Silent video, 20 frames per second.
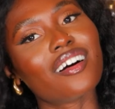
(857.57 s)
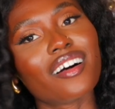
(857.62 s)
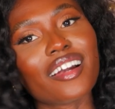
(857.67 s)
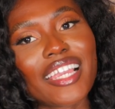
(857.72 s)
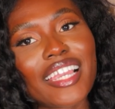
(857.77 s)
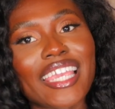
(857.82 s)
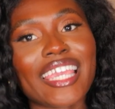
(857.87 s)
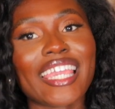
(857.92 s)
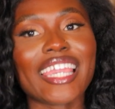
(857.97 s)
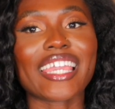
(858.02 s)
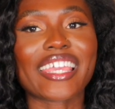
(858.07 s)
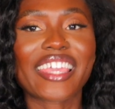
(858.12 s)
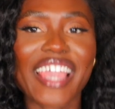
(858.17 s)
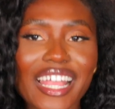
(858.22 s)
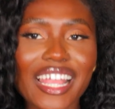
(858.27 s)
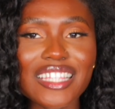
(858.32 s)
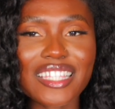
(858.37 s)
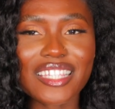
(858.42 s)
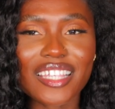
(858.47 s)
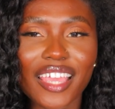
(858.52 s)
he
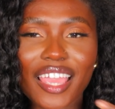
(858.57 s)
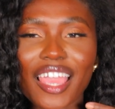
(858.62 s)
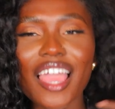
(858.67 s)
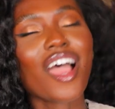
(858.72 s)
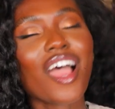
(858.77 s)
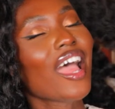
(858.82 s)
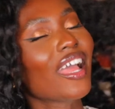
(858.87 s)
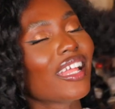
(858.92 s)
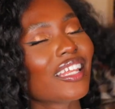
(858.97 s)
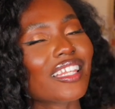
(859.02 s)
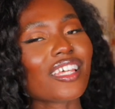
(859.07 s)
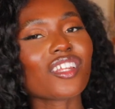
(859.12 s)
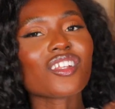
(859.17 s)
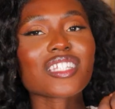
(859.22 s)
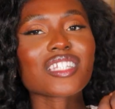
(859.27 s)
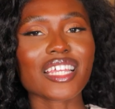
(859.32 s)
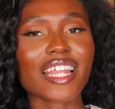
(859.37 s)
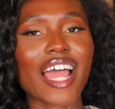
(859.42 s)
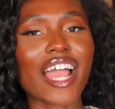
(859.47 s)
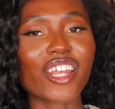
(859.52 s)
gets it.
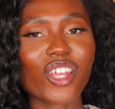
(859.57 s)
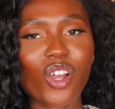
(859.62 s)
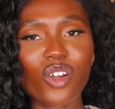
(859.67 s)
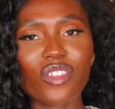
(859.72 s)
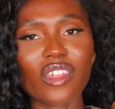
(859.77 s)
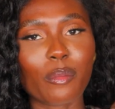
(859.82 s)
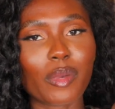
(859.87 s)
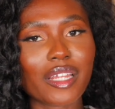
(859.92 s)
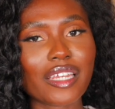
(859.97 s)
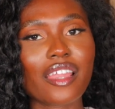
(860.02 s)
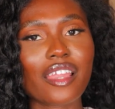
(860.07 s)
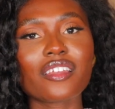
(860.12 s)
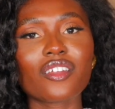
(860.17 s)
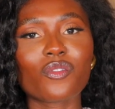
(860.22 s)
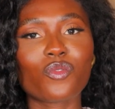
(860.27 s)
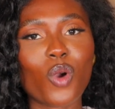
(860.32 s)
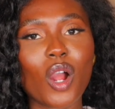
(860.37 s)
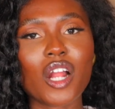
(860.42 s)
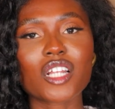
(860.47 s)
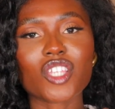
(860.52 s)
Little did I know that Maniere
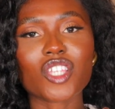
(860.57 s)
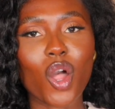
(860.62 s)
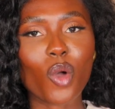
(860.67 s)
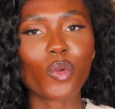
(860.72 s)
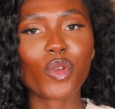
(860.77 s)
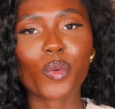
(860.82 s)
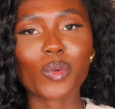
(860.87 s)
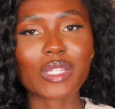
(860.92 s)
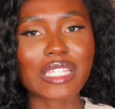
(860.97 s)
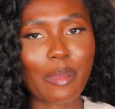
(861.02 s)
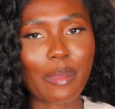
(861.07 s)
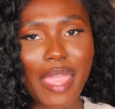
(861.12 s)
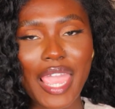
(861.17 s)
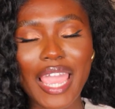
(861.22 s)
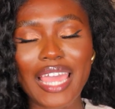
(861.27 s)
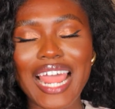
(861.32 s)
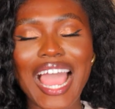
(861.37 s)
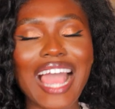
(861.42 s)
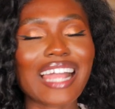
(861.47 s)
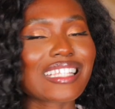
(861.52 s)
DEVOIR's owner was a
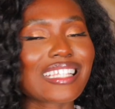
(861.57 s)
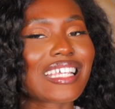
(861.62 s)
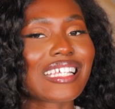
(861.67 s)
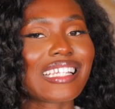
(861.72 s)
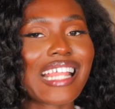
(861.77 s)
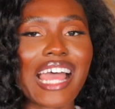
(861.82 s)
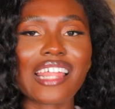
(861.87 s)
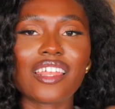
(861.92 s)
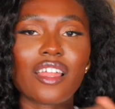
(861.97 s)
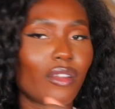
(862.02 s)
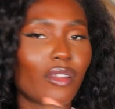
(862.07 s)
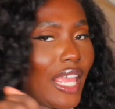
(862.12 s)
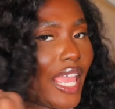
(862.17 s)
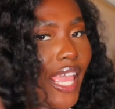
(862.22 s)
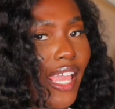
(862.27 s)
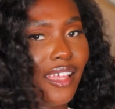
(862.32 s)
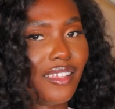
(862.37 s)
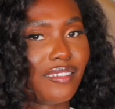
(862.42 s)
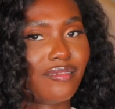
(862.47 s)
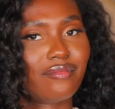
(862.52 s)
man. I did not know
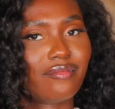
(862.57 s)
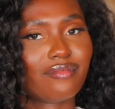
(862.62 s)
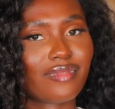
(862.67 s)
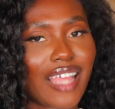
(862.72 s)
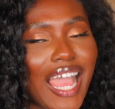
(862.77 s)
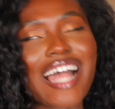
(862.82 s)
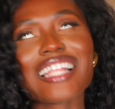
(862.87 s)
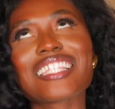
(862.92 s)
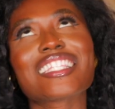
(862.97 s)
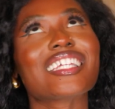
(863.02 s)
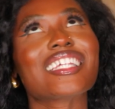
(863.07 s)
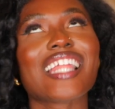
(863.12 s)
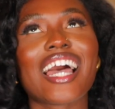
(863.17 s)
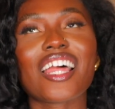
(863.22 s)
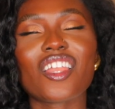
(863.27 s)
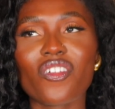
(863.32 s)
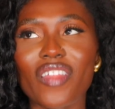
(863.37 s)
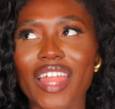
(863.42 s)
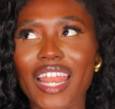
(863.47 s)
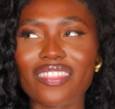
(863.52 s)
that. I did
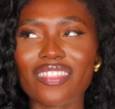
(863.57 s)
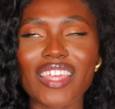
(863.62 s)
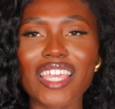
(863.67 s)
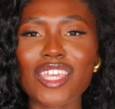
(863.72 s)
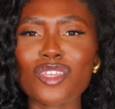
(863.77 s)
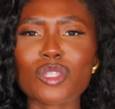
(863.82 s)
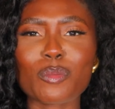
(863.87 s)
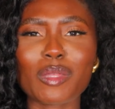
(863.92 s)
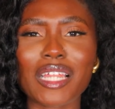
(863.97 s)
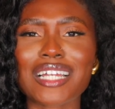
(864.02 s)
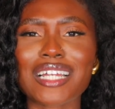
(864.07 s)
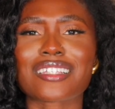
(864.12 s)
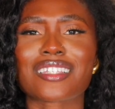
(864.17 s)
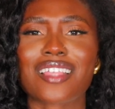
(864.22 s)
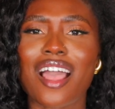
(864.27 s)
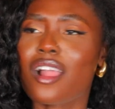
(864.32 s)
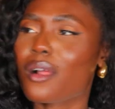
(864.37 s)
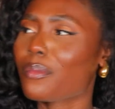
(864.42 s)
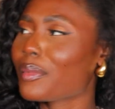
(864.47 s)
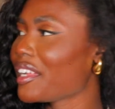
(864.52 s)
not know that. I think he used to be like a
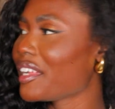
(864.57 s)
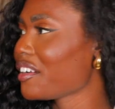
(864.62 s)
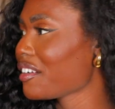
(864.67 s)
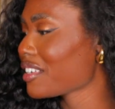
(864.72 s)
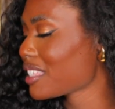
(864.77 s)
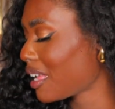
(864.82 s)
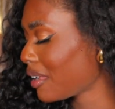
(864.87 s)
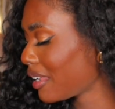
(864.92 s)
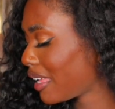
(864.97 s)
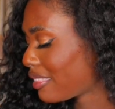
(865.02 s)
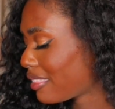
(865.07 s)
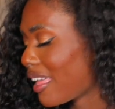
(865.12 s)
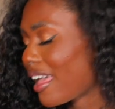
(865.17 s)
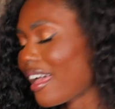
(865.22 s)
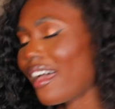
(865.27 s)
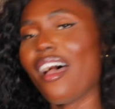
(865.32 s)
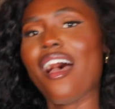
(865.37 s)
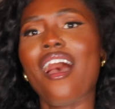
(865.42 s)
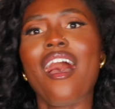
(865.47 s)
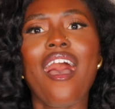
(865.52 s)
soccer player or something like
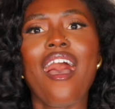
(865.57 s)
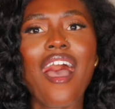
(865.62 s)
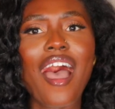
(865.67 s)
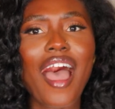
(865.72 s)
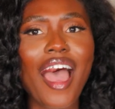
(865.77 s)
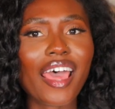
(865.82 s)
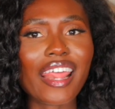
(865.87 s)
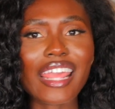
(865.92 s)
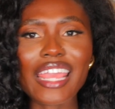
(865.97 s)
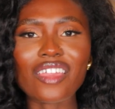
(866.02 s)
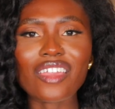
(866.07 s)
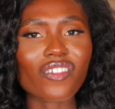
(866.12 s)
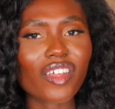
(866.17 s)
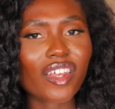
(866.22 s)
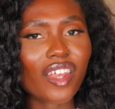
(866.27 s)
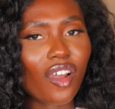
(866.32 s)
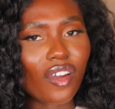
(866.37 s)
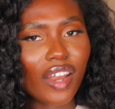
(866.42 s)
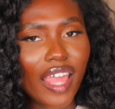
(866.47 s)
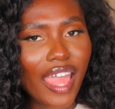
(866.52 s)
that. I didn't
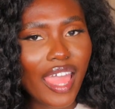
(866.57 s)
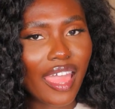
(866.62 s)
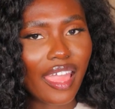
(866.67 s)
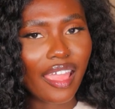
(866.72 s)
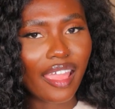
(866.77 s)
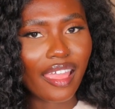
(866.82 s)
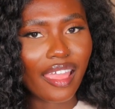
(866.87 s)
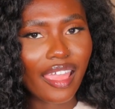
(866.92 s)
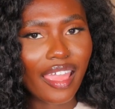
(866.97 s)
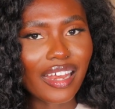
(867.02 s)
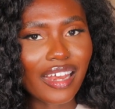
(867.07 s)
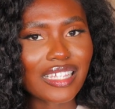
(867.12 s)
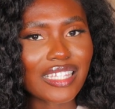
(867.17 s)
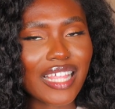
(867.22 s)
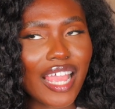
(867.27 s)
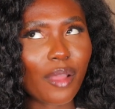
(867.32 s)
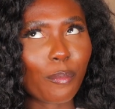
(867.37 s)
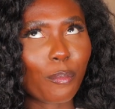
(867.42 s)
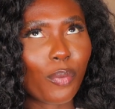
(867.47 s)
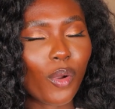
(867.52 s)
even know that. And it's
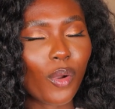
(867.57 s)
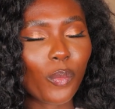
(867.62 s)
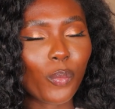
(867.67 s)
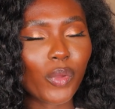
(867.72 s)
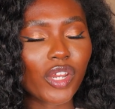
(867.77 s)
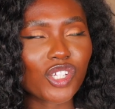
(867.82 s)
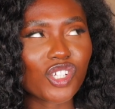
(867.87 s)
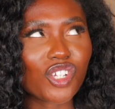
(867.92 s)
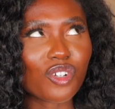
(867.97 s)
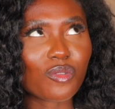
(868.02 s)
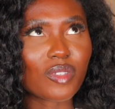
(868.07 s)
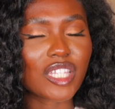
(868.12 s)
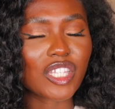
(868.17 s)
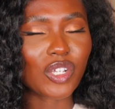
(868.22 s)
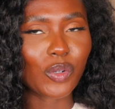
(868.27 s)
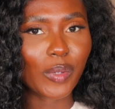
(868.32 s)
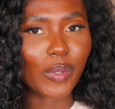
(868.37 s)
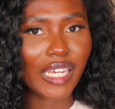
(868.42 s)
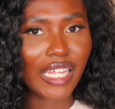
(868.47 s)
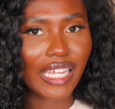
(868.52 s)
like, boy, what are you
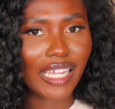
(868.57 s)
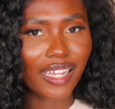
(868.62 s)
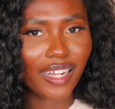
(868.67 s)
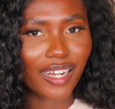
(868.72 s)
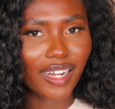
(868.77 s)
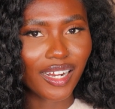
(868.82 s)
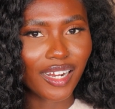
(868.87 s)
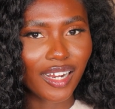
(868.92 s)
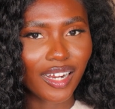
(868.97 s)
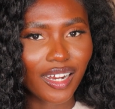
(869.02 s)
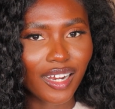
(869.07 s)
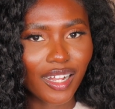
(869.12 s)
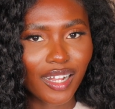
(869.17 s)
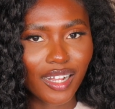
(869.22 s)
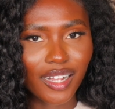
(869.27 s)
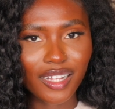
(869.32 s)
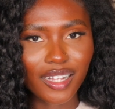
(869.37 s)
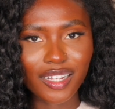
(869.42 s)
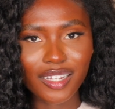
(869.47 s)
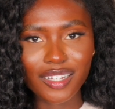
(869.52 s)
doing here?
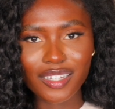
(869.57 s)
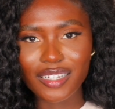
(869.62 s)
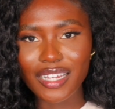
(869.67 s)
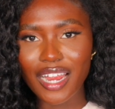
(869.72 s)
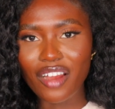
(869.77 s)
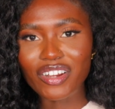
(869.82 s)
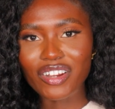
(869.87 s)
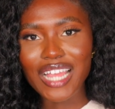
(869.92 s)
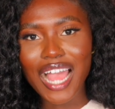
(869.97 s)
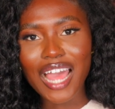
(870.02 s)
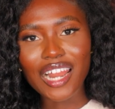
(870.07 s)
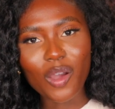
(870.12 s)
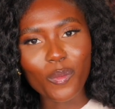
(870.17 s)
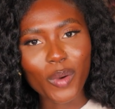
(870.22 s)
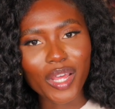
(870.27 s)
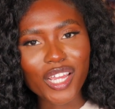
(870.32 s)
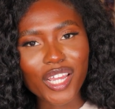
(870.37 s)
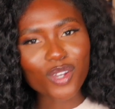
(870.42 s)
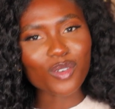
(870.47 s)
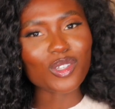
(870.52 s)
Ariana,
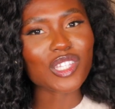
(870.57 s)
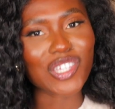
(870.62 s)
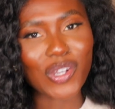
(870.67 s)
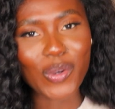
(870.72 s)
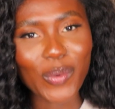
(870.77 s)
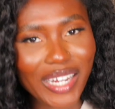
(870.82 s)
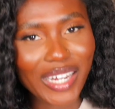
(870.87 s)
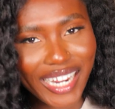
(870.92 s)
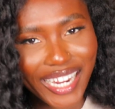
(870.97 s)
what are you doing